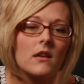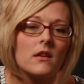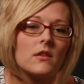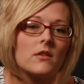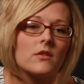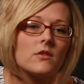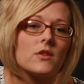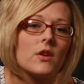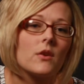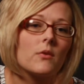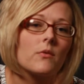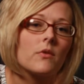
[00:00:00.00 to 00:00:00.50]

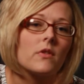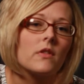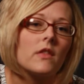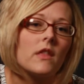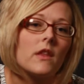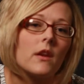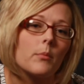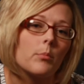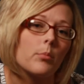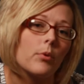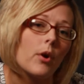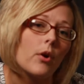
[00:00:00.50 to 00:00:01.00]
So
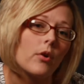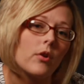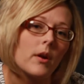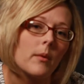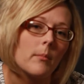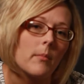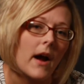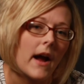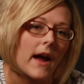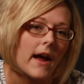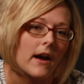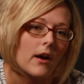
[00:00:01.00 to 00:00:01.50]
the program
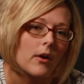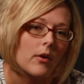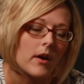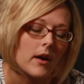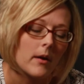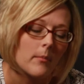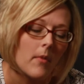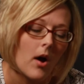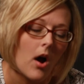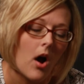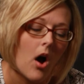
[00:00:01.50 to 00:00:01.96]
by IOM